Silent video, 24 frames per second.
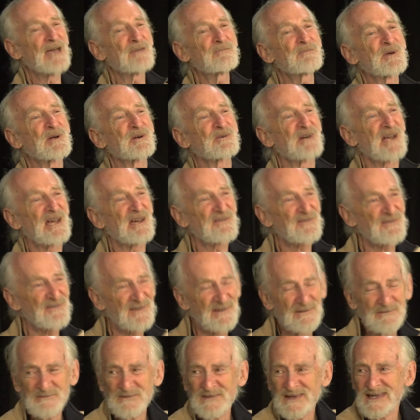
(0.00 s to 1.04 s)
epigraph
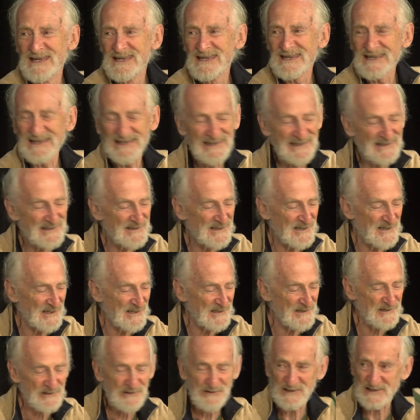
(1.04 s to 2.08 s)
in,
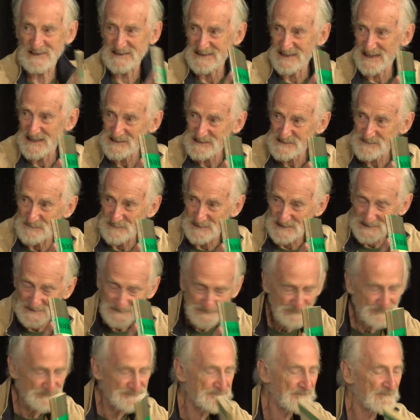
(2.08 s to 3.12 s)
in The Great Gatsby,
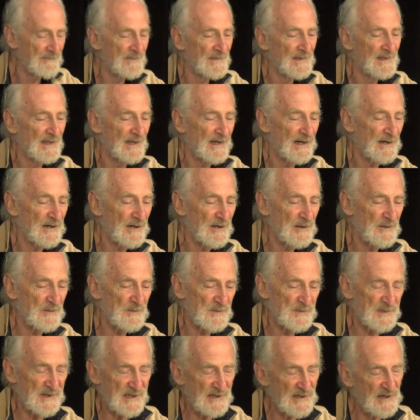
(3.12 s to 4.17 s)

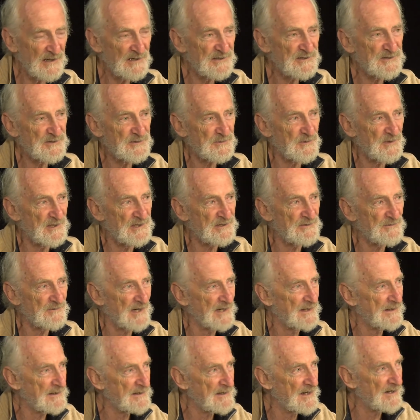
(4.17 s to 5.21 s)
um, because when you
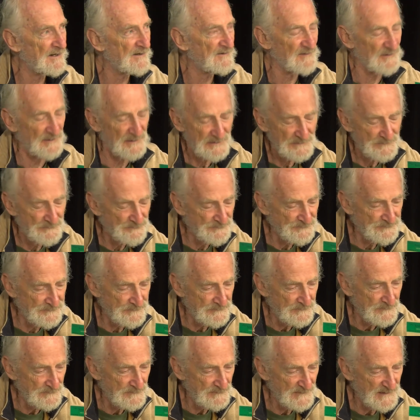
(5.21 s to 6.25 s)
write a novel,
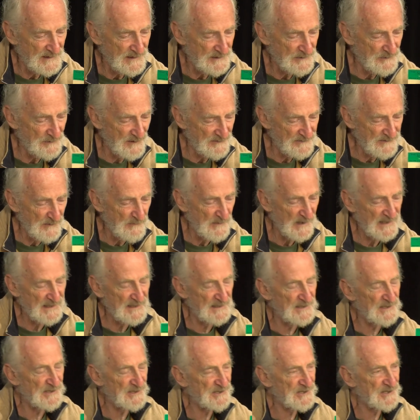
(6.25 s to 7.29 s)
you have to make
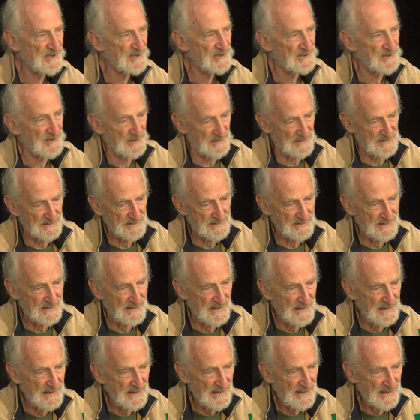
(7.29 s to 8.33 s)
a decision
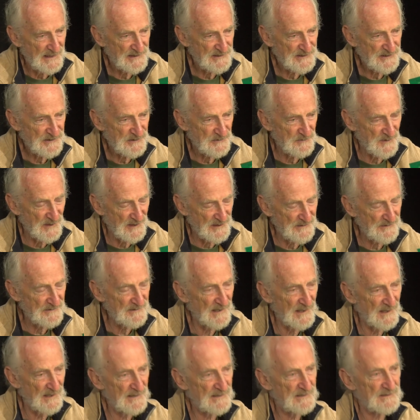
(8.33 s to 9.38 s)
as to whether or
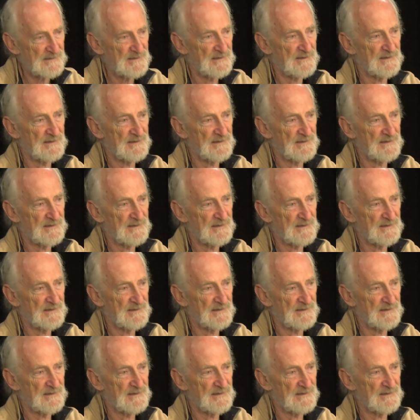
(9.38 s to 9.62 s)
not